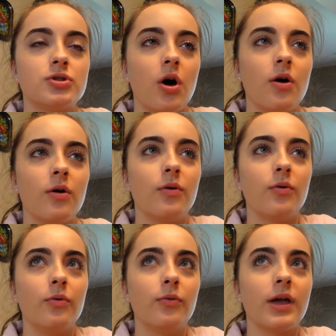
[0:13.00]
so,
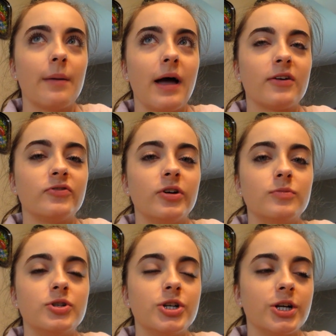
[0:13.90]
we got back
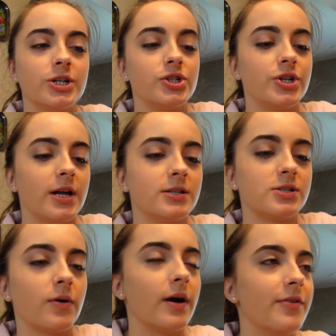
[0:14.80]
from church, and
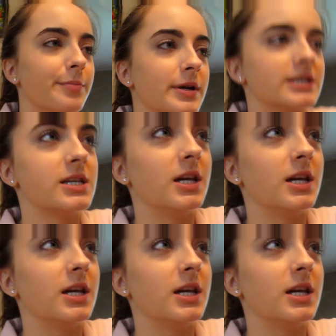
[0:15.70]
so everybody's